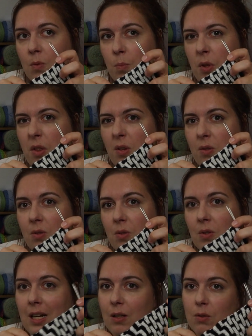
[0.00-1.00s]
but those
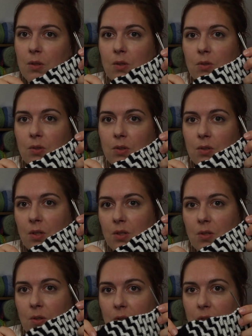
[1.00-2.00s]
don't count. Those are not
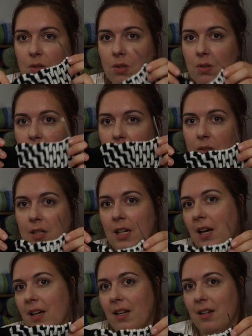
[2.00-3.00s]
socks. Those are
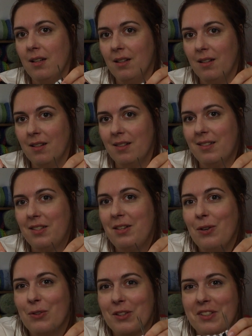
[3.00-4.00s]
knee-high
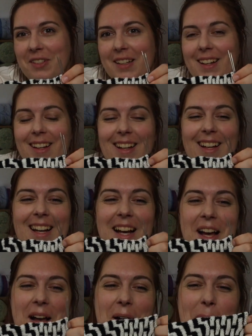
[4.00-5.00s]
socks.
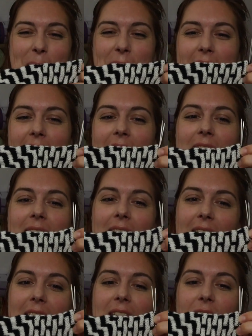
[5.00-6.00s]

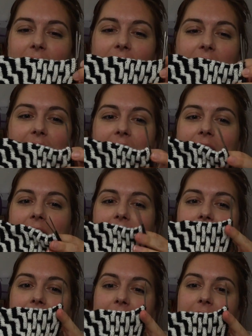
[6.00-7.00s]
Yeah, I don't think,
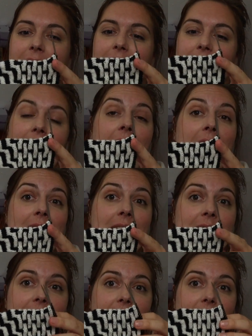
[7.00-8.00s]
at least hand
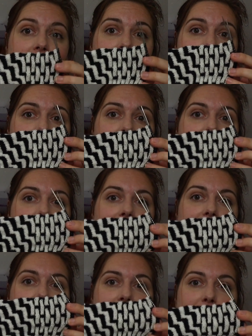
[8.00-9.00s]
knit socks.
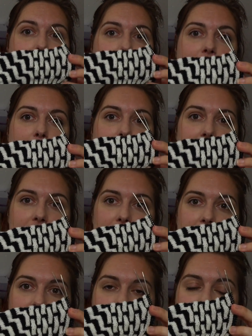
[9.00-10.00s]
I never wear my
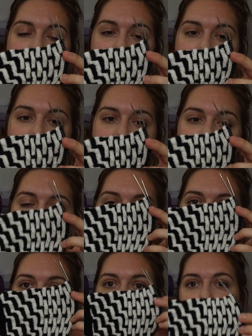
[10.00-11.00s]
socks that high,
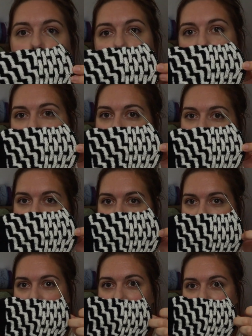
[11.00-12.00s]
so that will be a
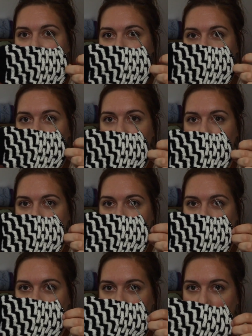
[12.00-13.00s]
thing. That will be
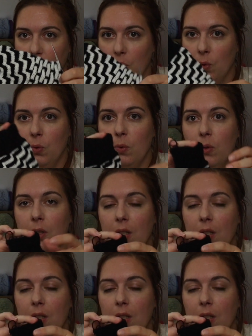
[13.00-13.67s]
something new.